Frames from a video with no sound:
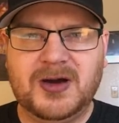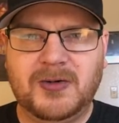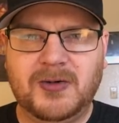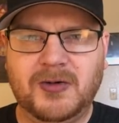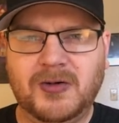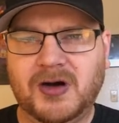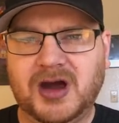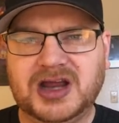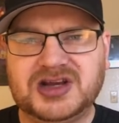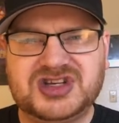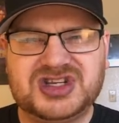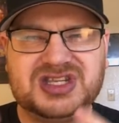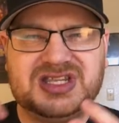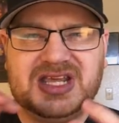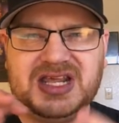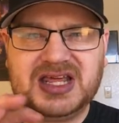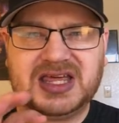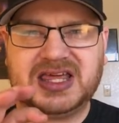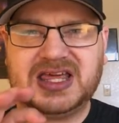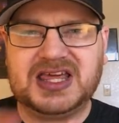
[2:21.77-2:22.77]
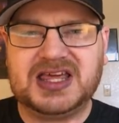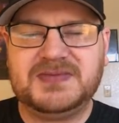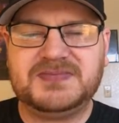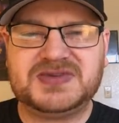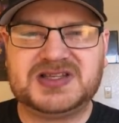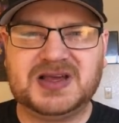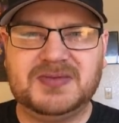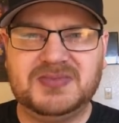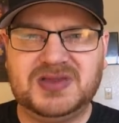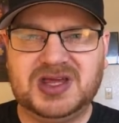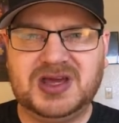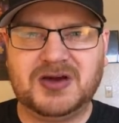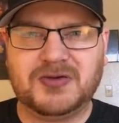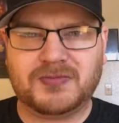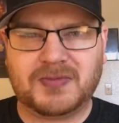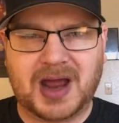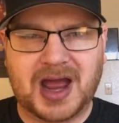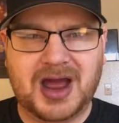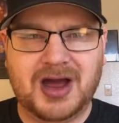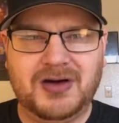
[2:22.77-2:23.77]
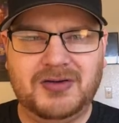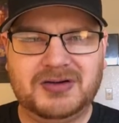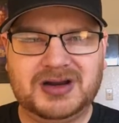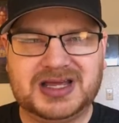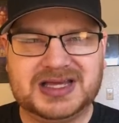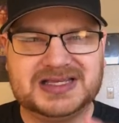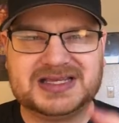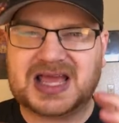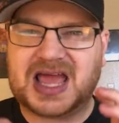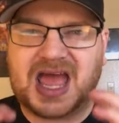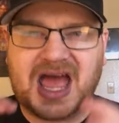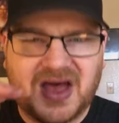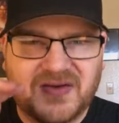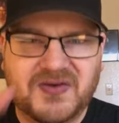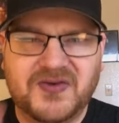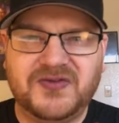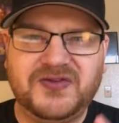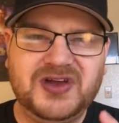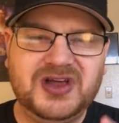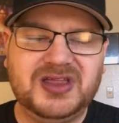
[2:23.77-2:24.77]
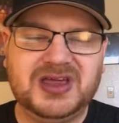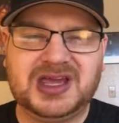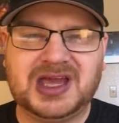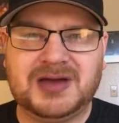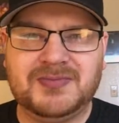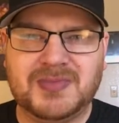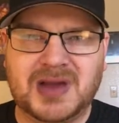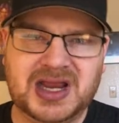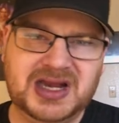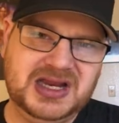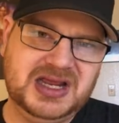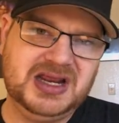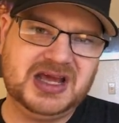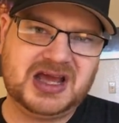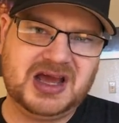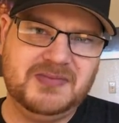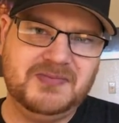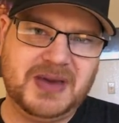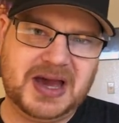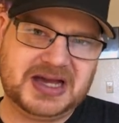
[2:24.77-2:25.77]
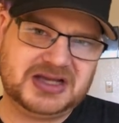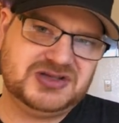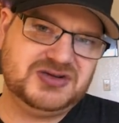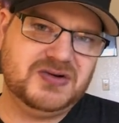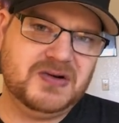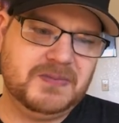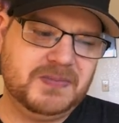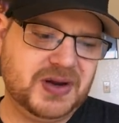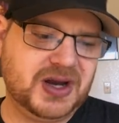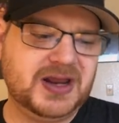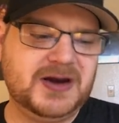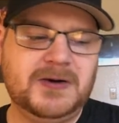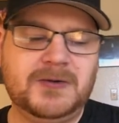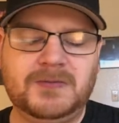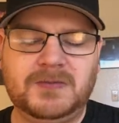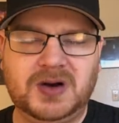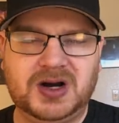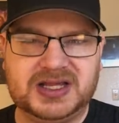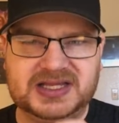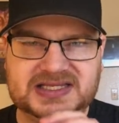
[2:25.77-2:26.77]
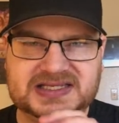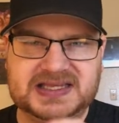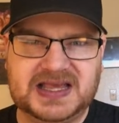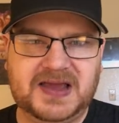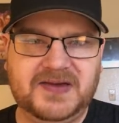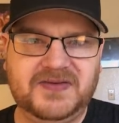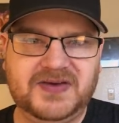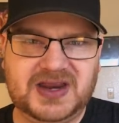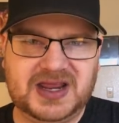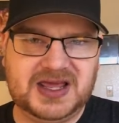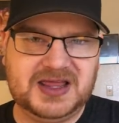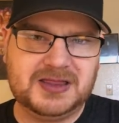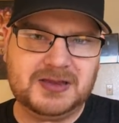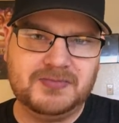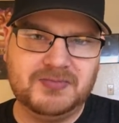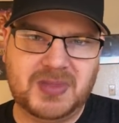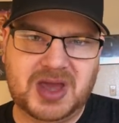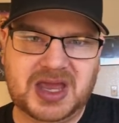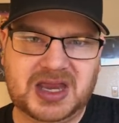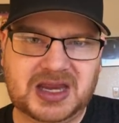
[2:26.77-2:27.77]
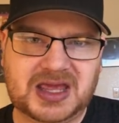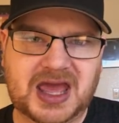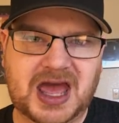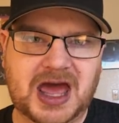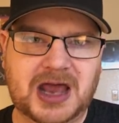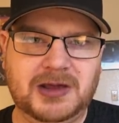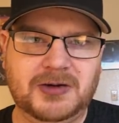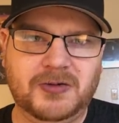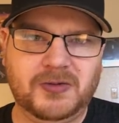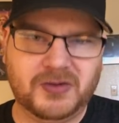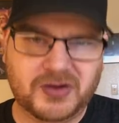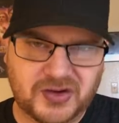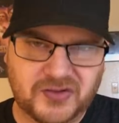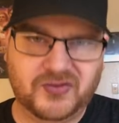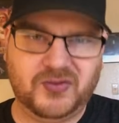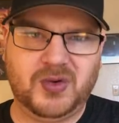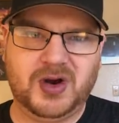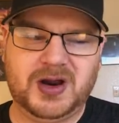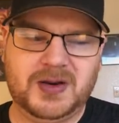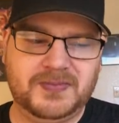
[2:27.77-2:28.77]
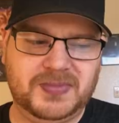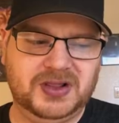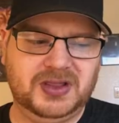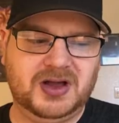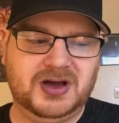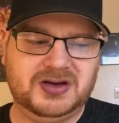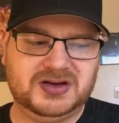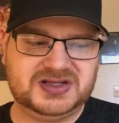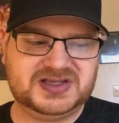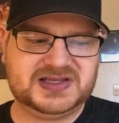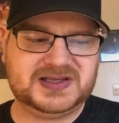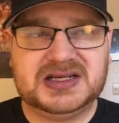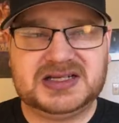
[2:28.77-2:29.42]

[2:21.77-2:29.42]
or I just need to keep something around because I have a feeling I might need to come back to it, but I don't want to save it in the main category of where it belongs.